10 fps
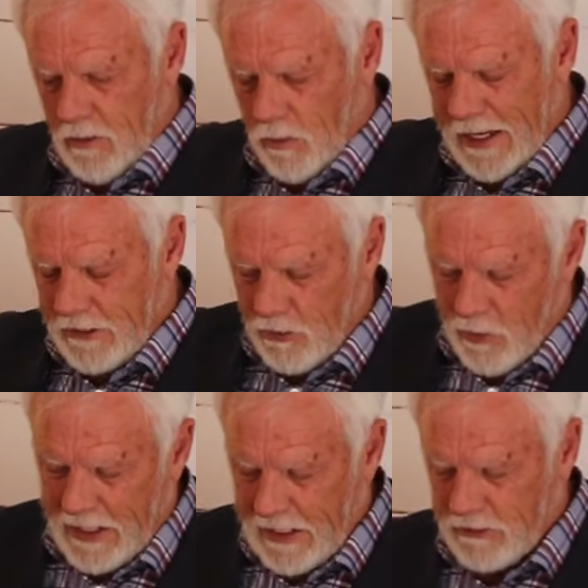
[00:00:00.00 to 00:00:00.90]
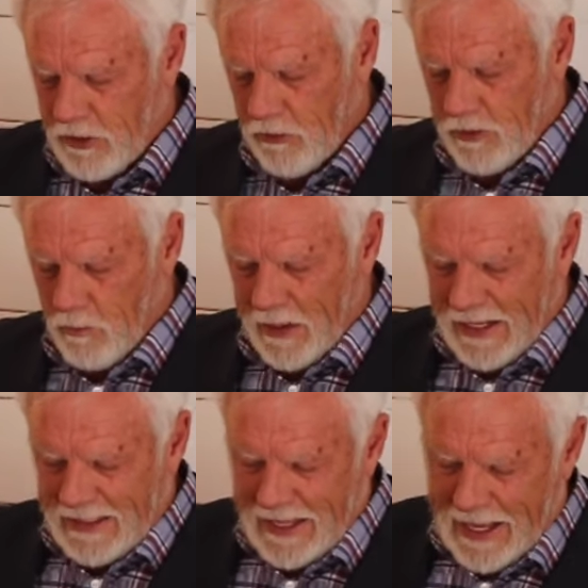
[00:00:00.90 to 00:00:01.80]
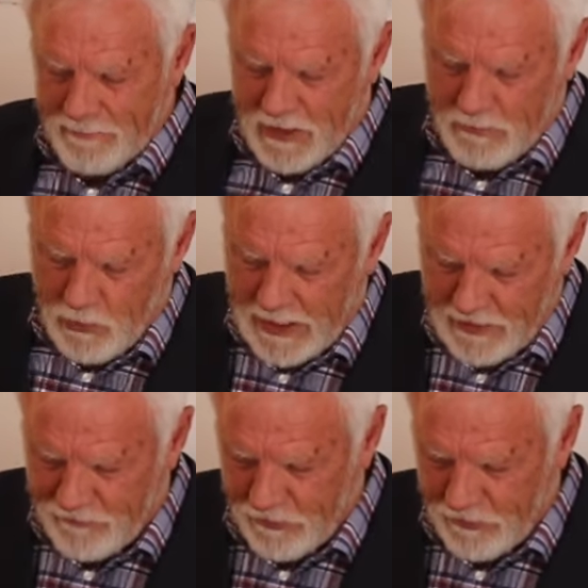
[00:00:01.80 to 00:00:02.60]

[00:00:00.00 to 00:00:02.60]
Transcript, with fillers: We need to read it to them. We need to help them read it